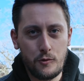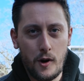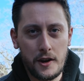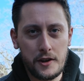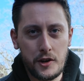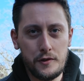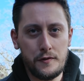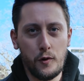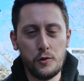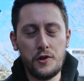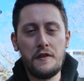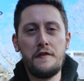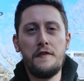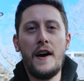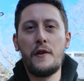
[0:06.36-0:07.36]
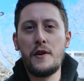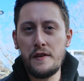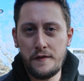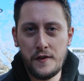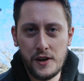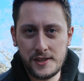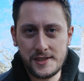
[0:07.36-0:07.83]
Raikou for the very
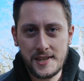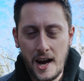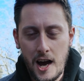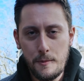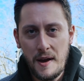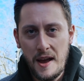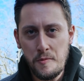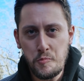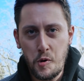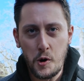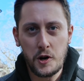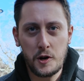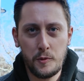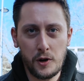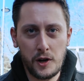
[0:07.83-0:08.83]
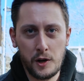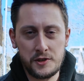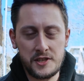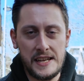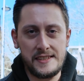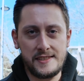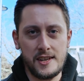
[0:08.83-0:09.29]
first time in Pokemon GO.
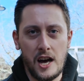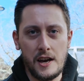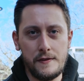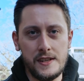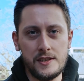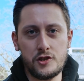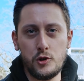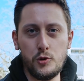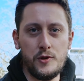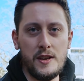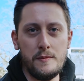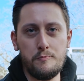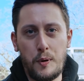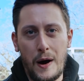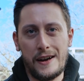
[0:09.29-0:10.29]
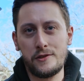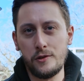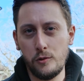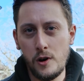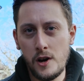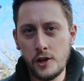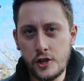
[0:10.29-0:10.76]
So let's dive into the
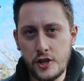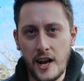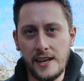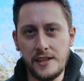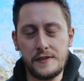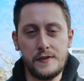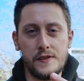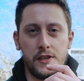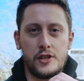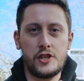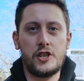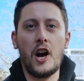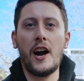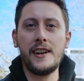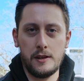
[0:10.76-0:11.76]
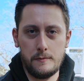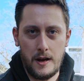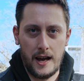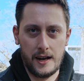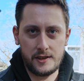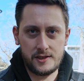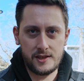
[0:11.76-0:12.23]
battle chase for the
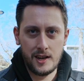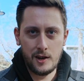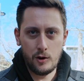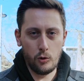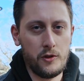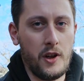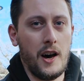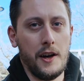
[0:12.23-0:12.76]
Dynamax or the